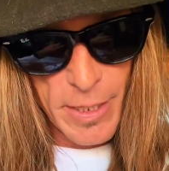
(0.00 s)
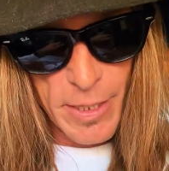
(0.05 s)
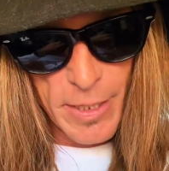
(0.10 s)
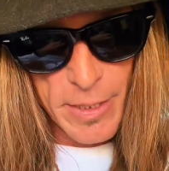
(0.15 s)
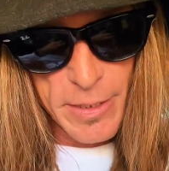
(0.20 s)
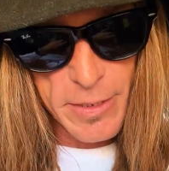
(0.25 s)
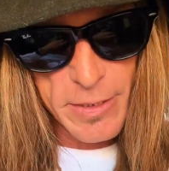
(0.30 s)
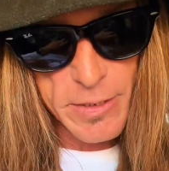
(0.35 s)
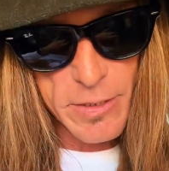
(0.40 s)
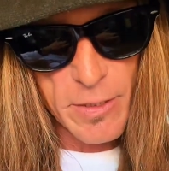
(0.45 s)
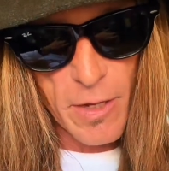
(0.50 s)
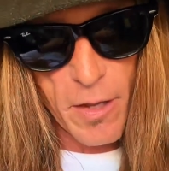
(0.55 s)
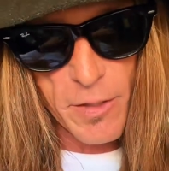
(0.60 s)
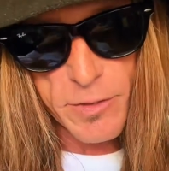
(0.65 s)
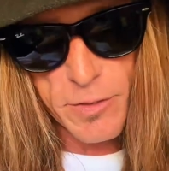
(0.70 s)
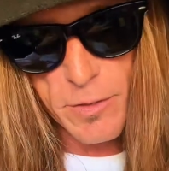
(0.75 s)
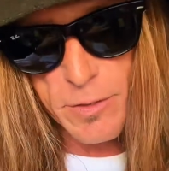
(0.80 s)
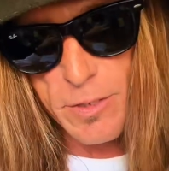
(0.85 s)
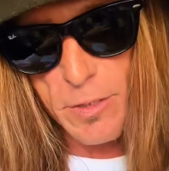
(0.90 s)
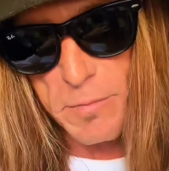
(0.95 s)
This is
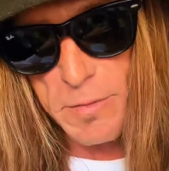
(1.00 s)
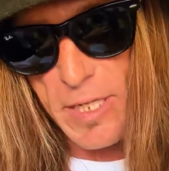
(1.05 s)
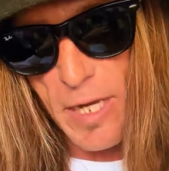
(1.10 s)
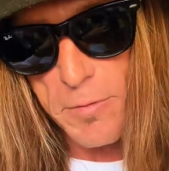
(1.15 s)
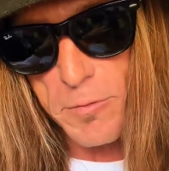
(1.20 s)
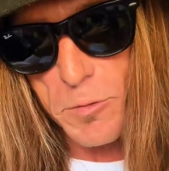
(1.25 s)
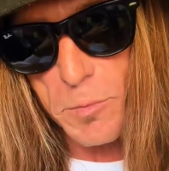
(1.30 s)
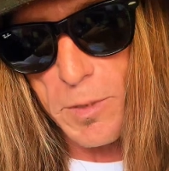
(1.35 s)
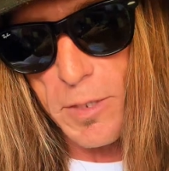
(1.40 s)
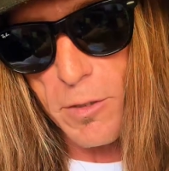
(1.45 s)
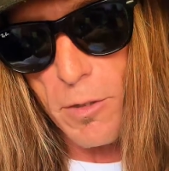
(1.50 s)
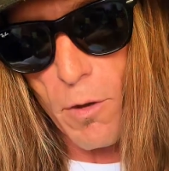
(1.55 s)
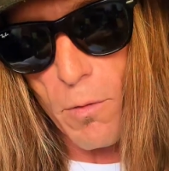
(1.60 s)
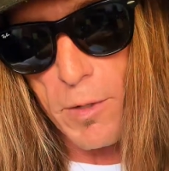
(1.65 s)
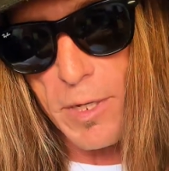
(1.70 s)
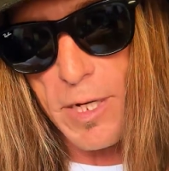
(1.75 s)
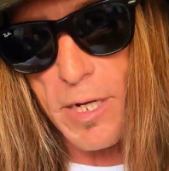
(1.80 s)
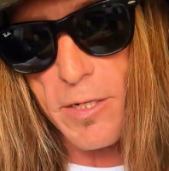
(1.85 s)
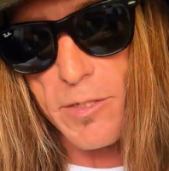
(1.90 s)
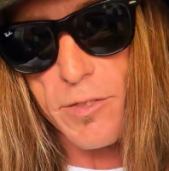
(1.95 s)
also sometimes we're
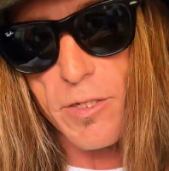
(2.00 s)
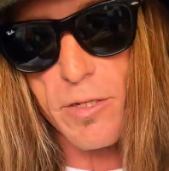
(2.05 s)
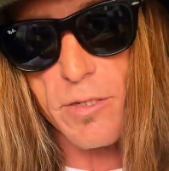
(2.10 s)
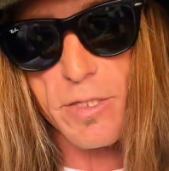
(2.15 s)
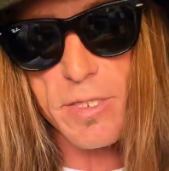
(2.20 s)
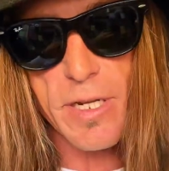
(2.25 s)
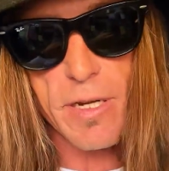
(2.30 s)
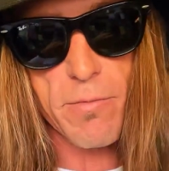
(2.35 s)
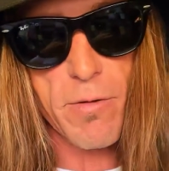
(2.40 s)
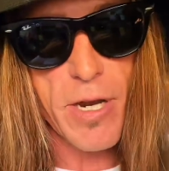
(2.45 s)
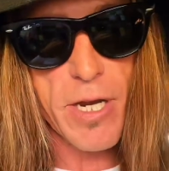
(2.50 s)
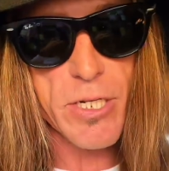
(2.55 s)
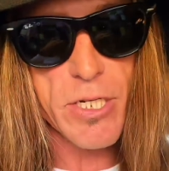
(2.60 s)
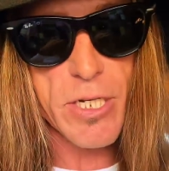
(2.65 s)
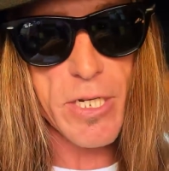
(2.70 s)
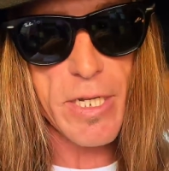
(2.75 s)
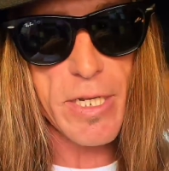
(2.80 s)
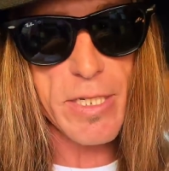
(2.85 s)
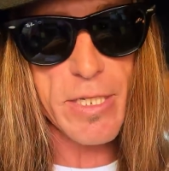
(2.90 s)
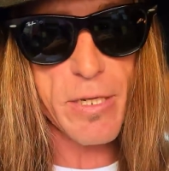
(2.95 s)
going in a certain
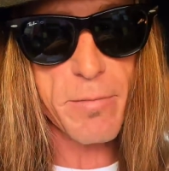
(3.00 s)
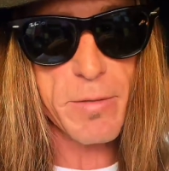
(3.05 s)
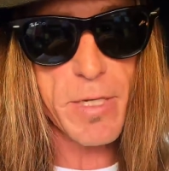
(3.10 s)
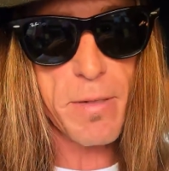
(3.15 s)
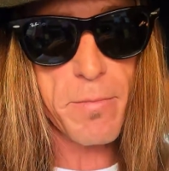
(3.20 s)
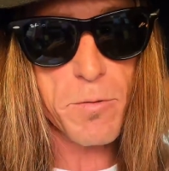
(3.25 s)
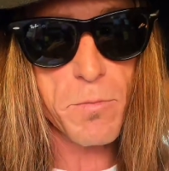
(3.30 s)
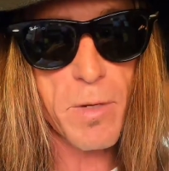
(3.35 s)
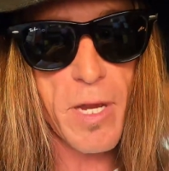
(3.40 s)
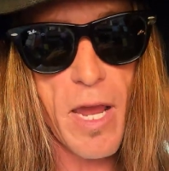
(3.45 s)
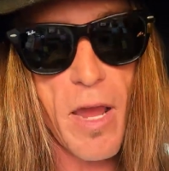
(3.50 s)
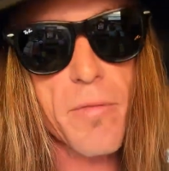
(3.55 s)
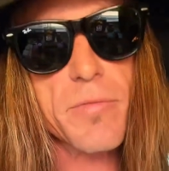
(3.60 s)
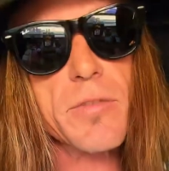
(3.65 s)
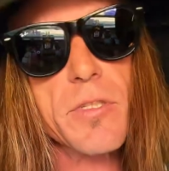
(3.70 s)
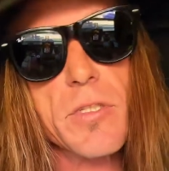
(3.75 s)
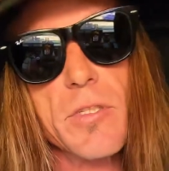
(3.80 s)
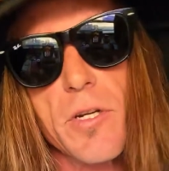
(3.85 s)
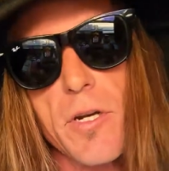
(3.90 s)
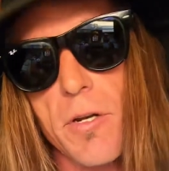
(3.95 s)
direction and sometimes we have
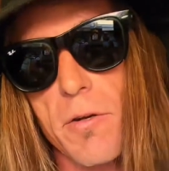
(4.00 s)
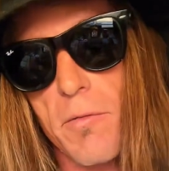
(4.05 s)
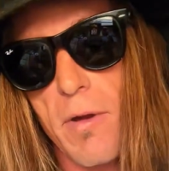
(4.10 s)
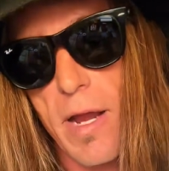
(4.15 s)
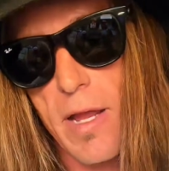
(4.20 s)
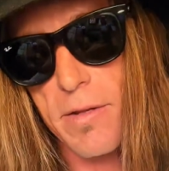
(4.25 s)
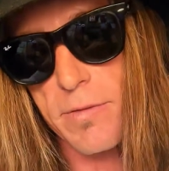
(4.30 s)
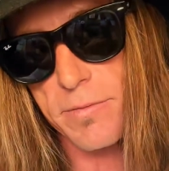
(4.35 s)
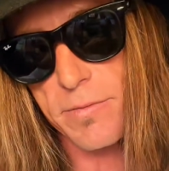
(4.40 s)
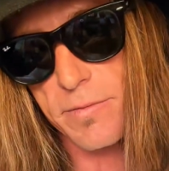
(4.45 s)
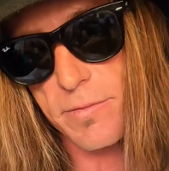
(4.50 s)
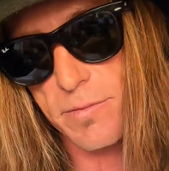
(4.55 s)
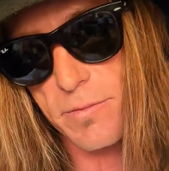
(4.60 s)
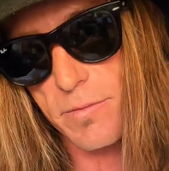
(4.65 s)
to turn around.